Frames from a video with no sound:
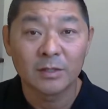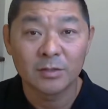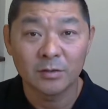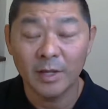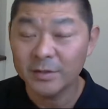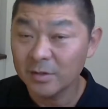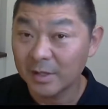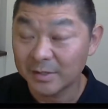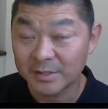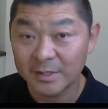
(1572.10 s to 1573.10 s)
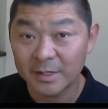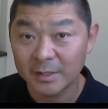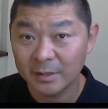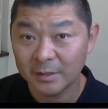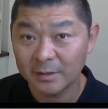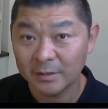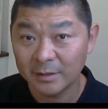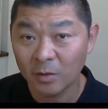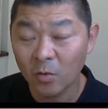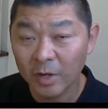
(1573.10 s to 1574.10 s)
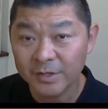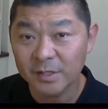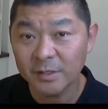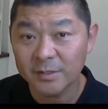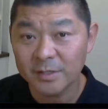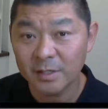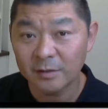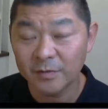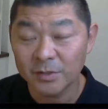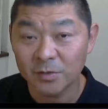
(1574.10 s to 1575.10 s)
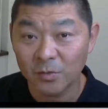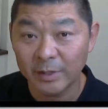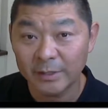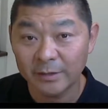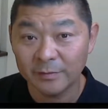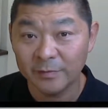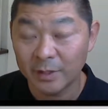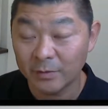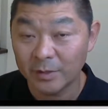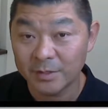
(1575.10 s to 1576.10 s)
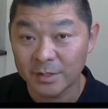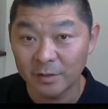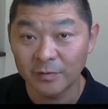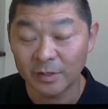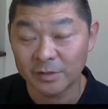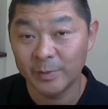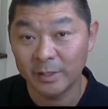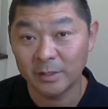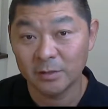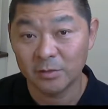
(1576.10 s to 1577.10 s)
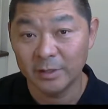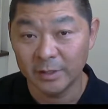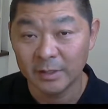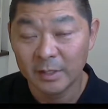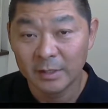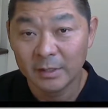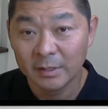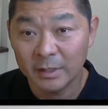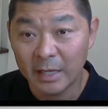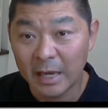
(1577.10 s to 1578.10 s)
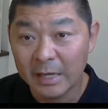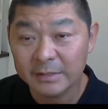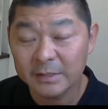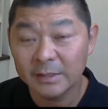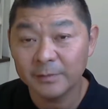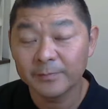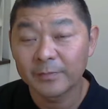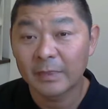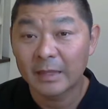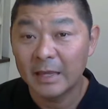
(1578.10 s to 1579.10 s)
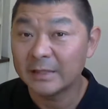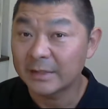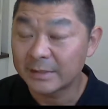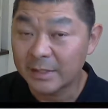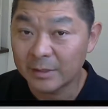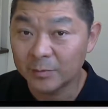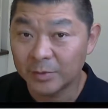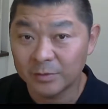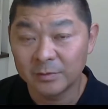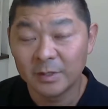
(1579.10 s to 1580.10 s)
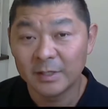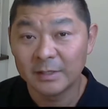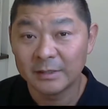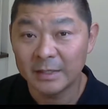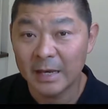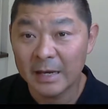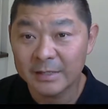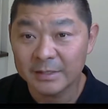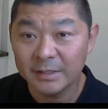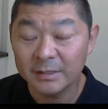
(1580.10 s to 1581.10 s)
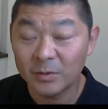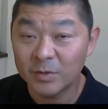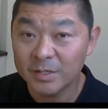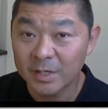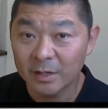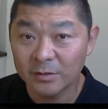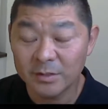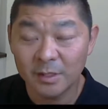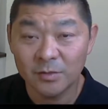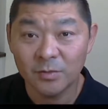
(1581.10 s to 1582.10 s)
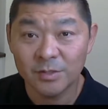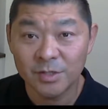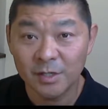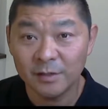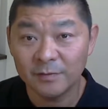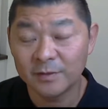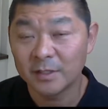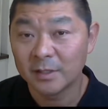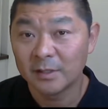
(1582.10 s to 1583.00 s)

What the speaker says: So as you can see, the question itself is already very self-explanatory. They're asking an example. They're asking the results that you achieved.